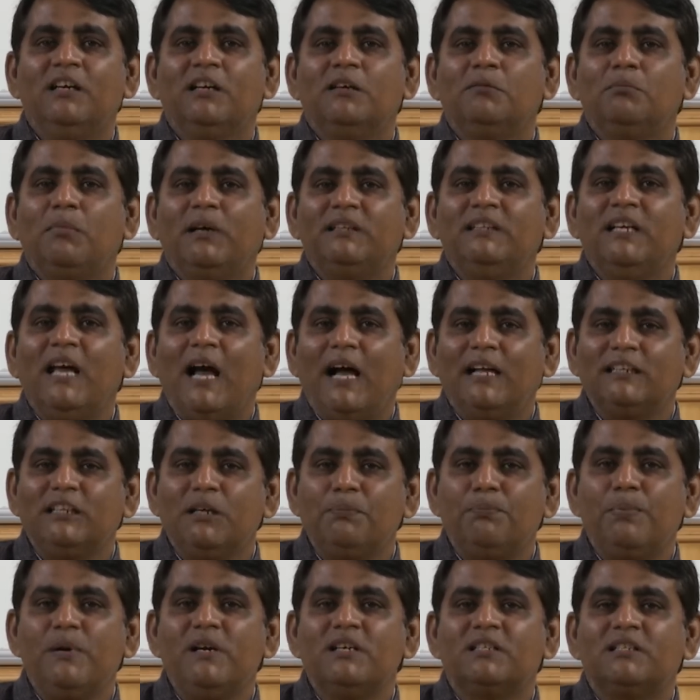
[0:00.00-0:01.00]
But the other
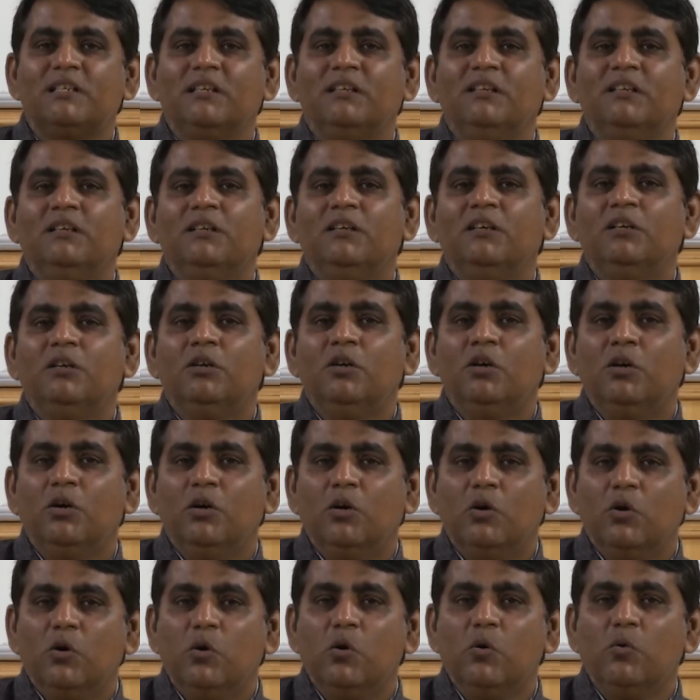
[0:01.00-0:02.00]
person
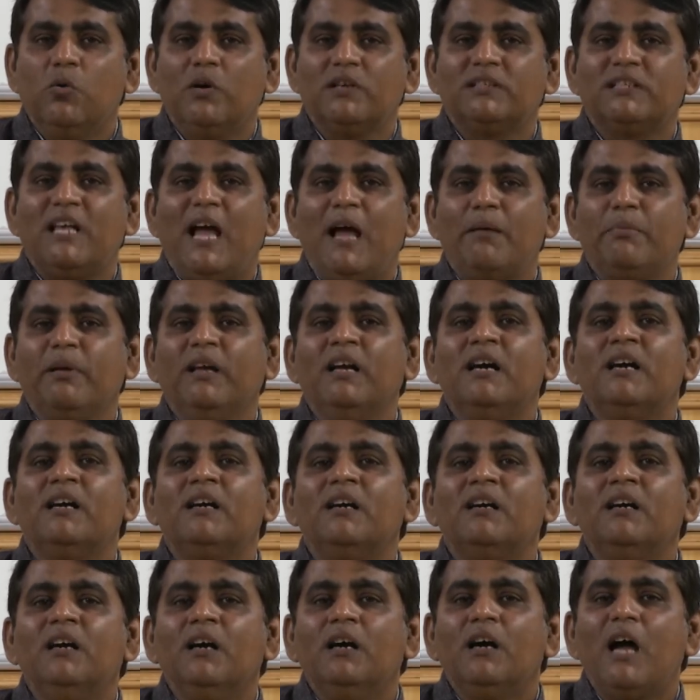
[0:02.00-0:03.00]
who was
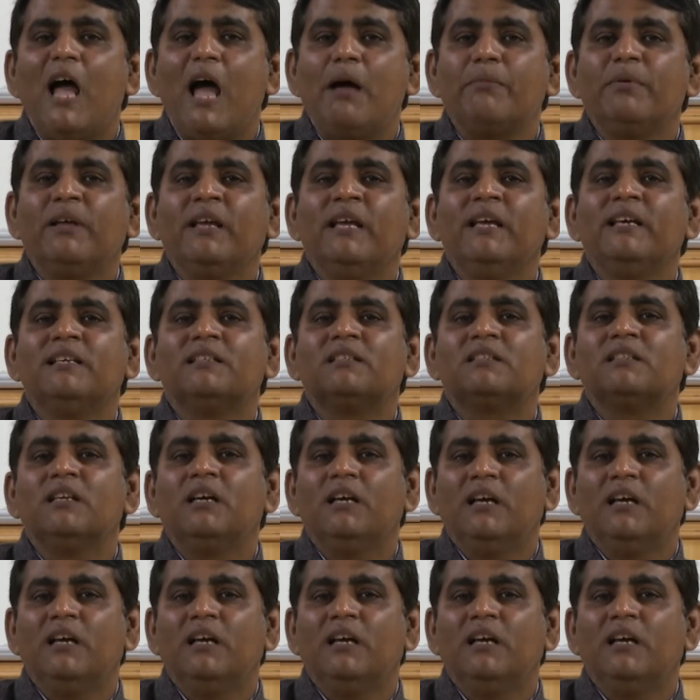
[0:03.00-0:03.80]
having his